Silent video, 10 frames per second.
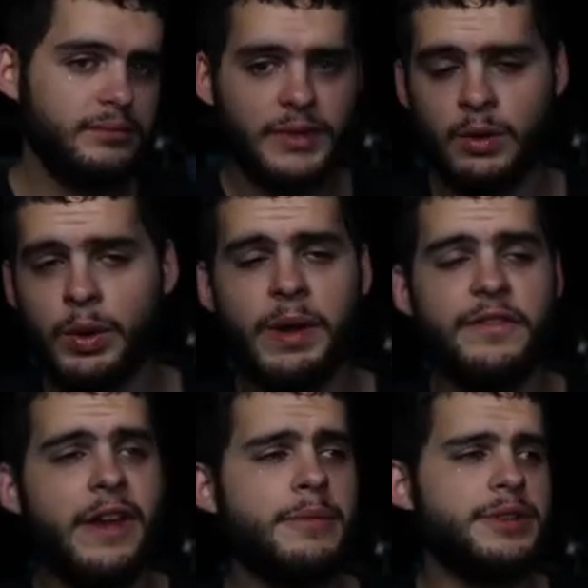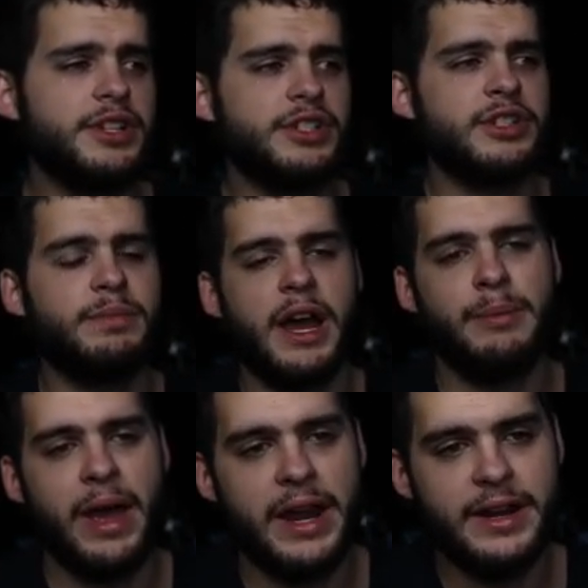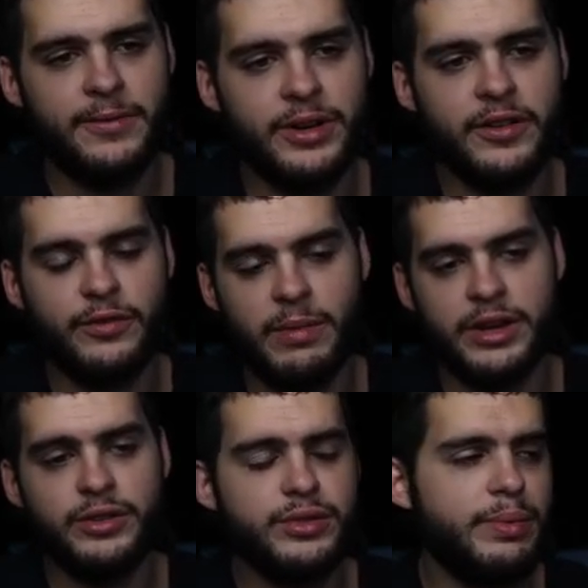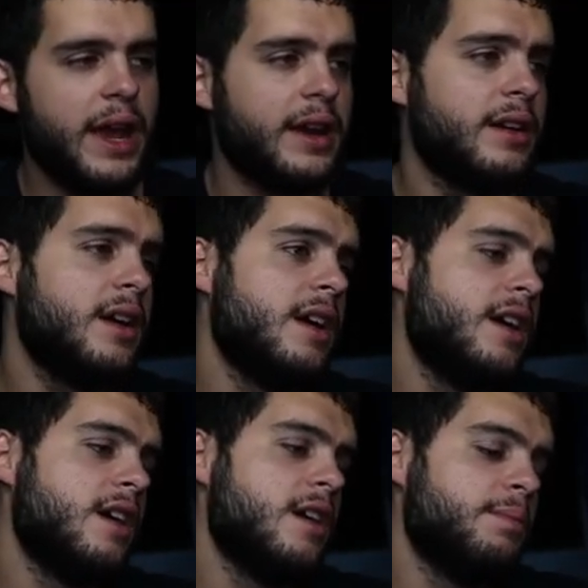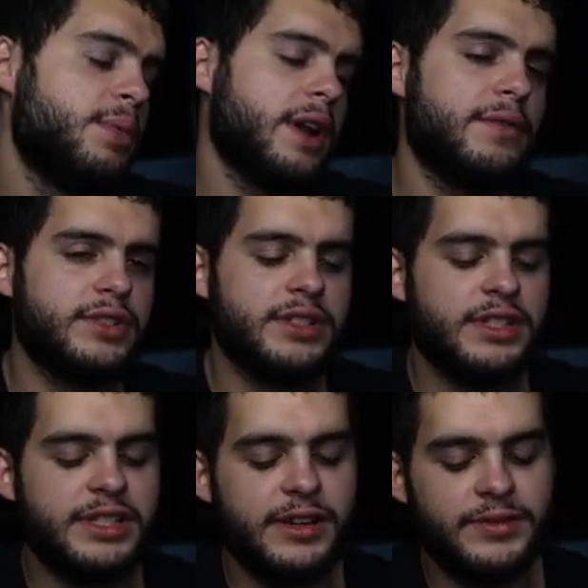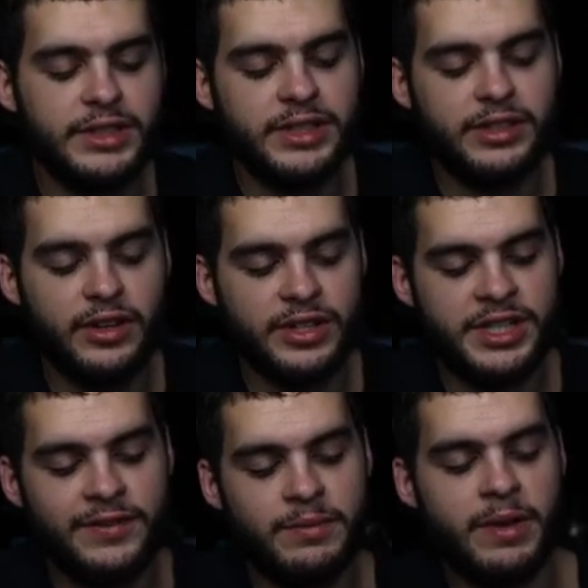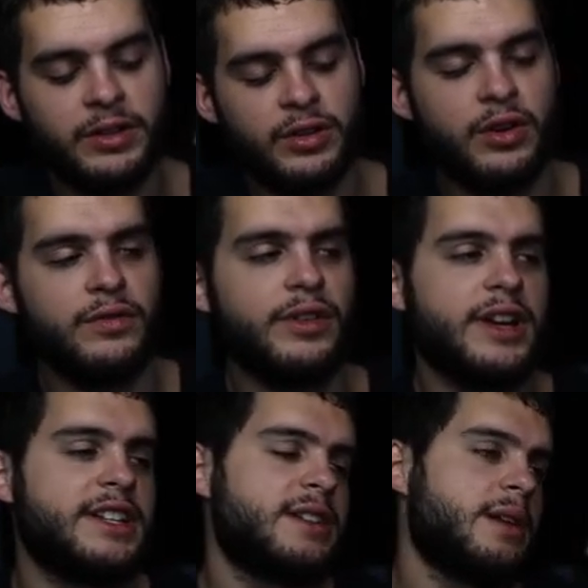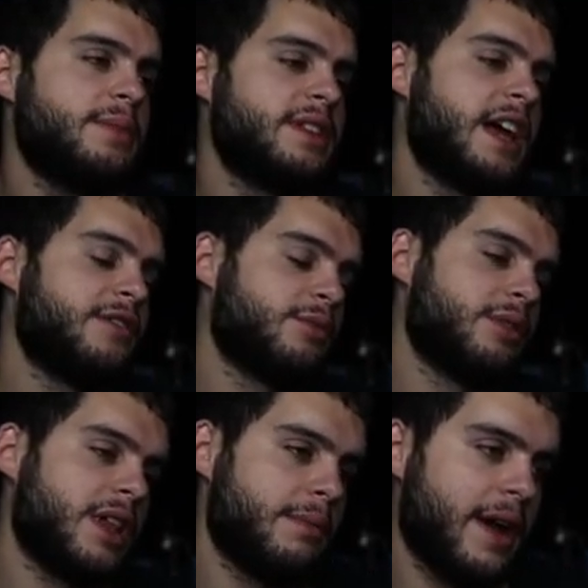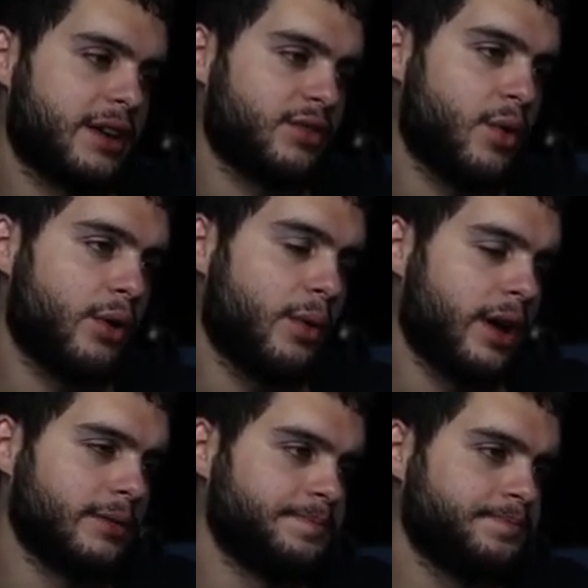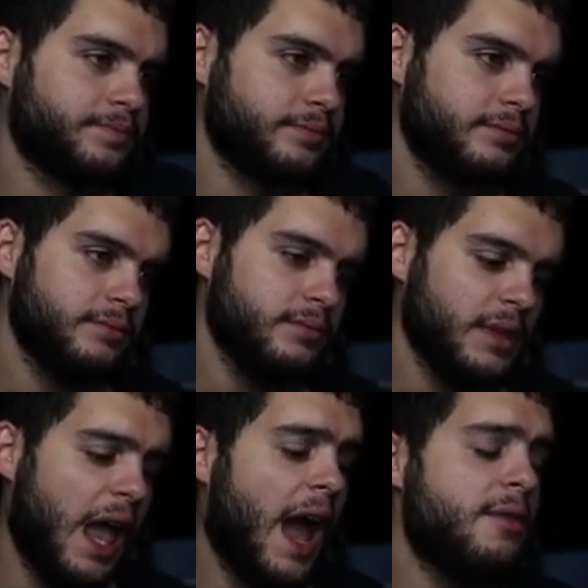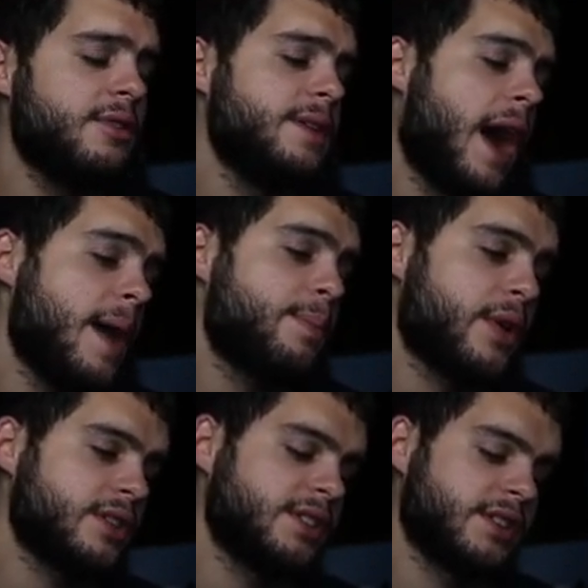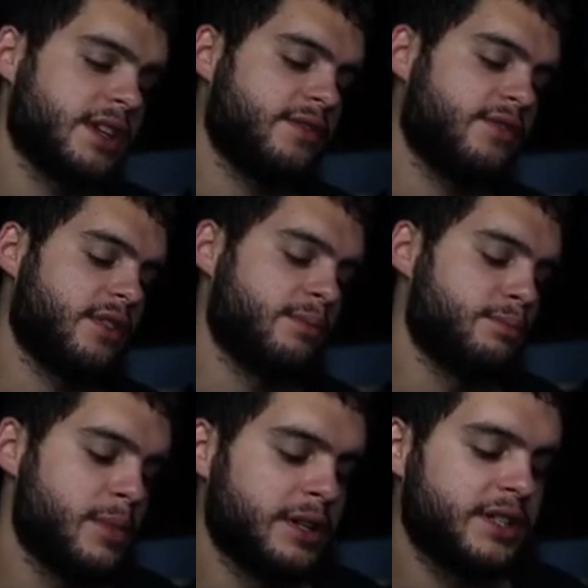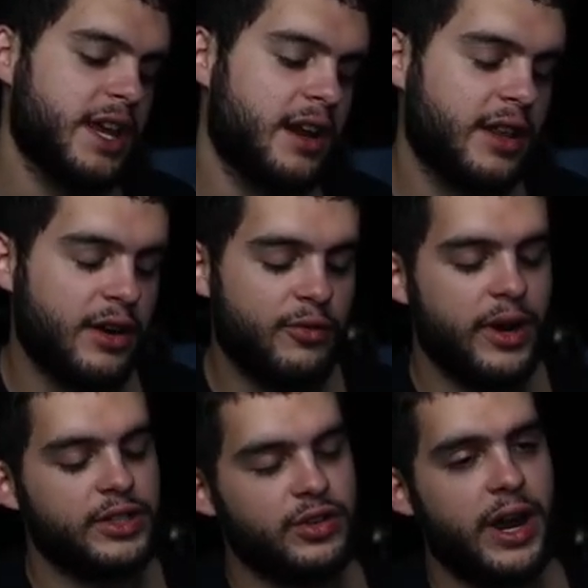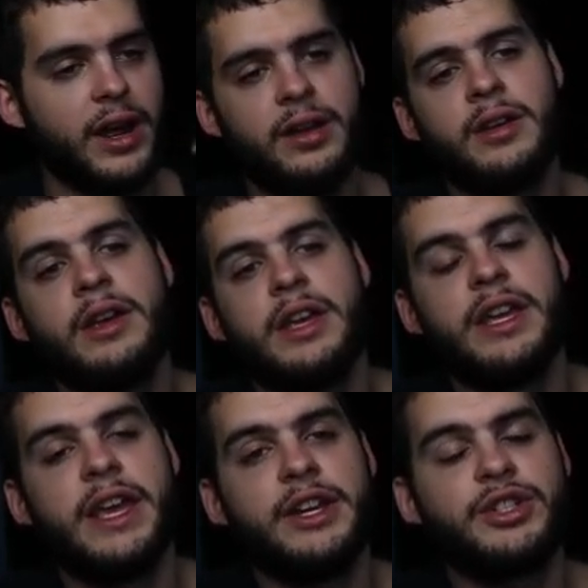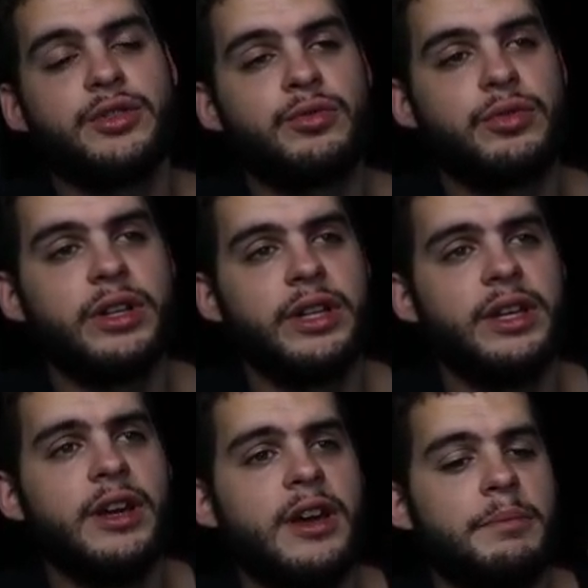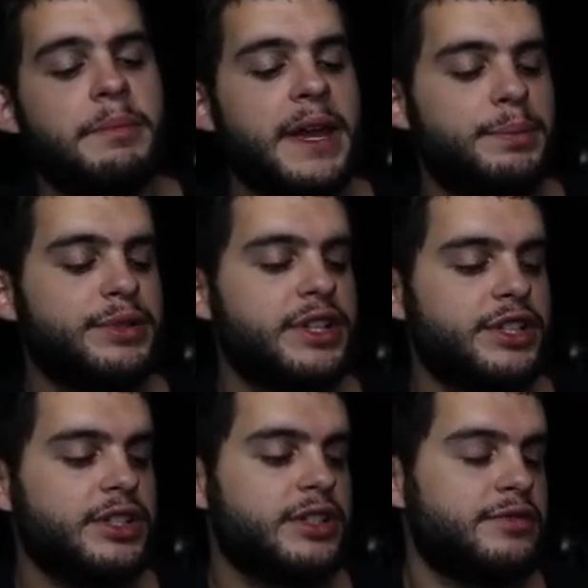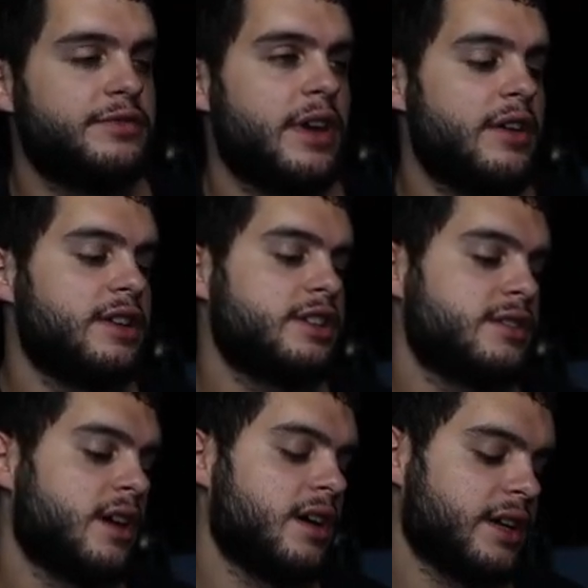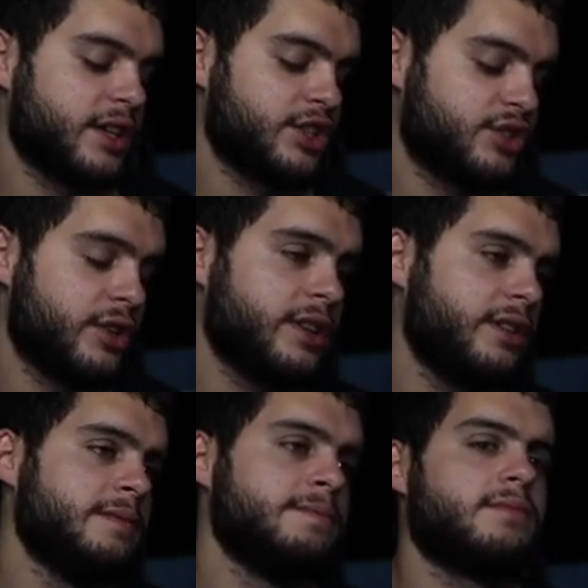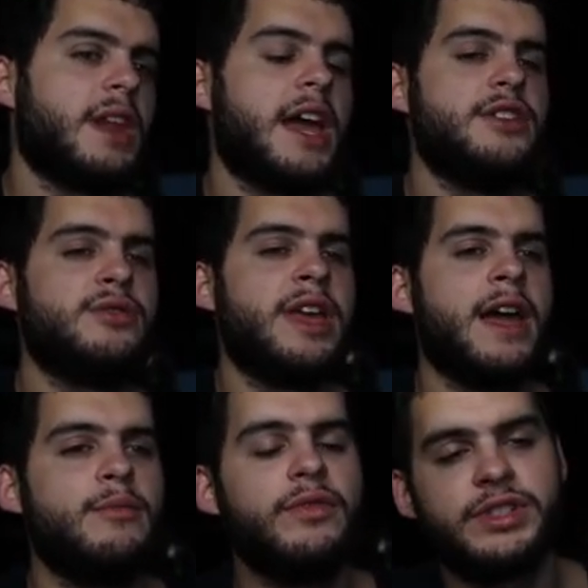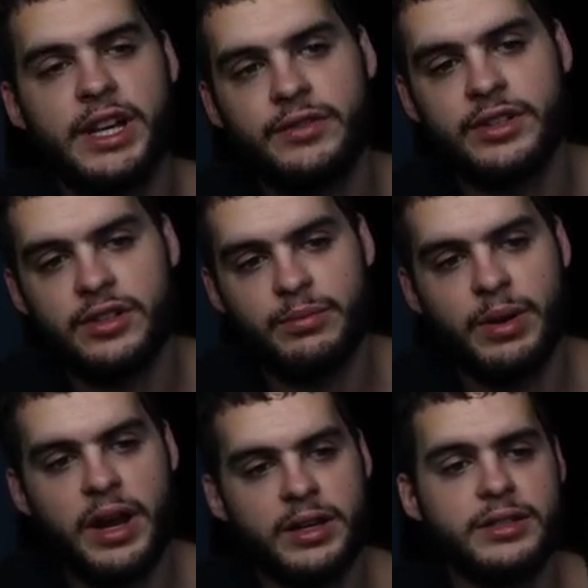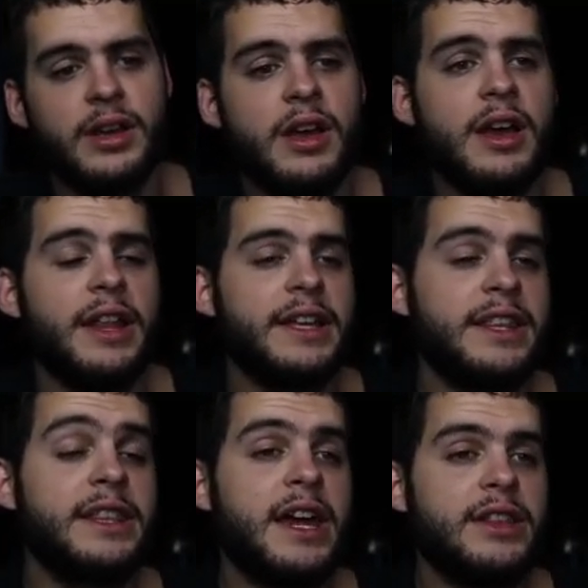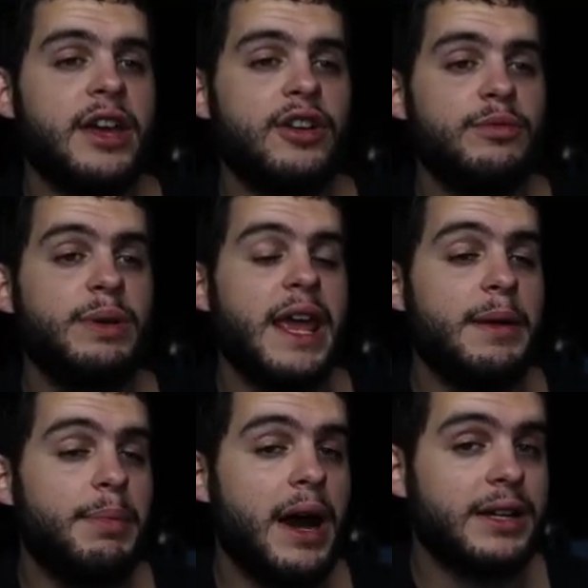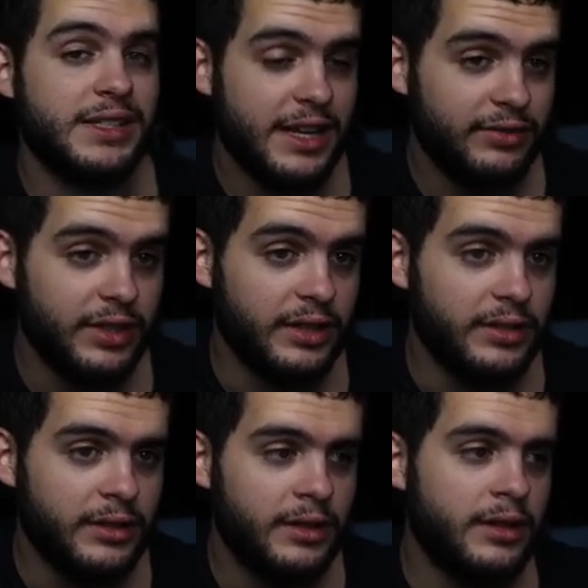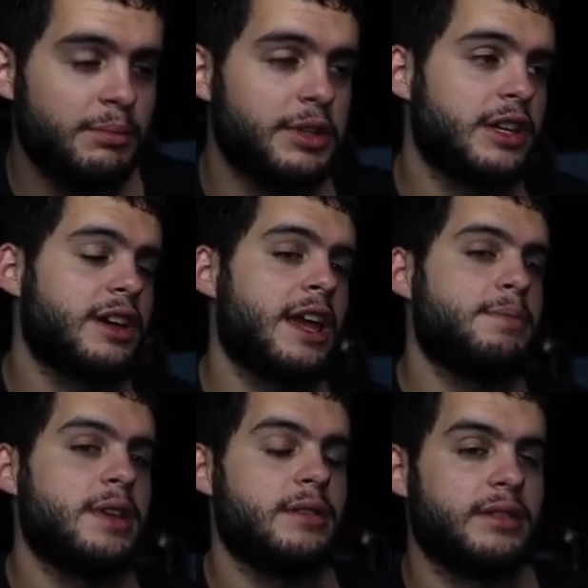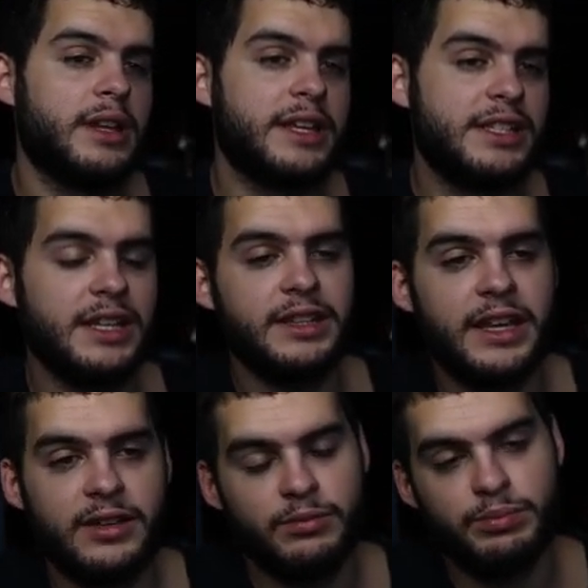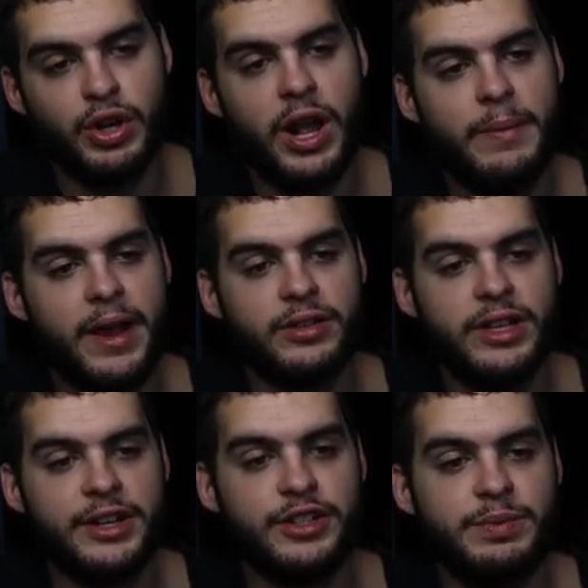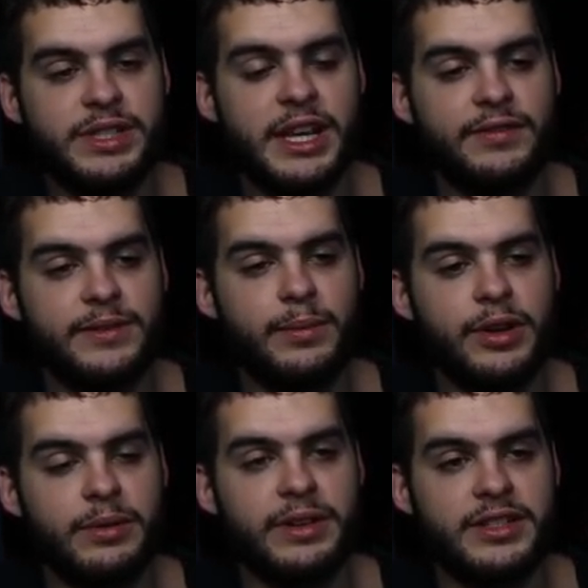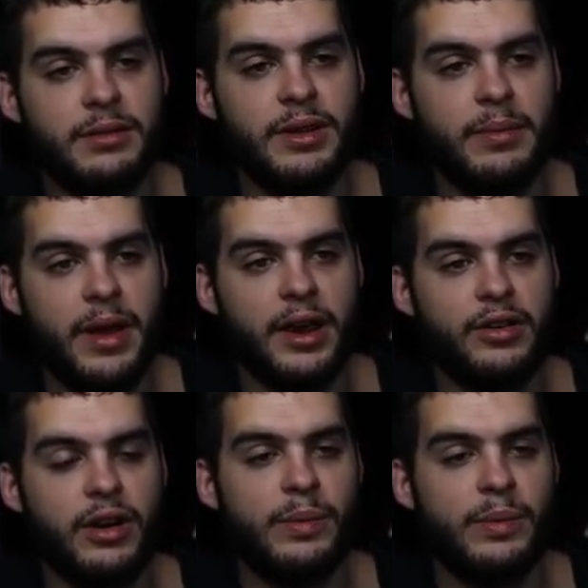One of my favorite positions to buy in Madden every year for my user back. But ever since the safety, you know, the safety meta took over, it's kind of been dead for middle linebackers for quite a while. I really, I personally think for MUT to get on like a right track, EA should really make positions very uh, like strict, and you can't move a safety into the box. Like there, there could be a box safety, but there can't be like say, like linebackers can't just be safeties and putting them at sub linebacker. You know what I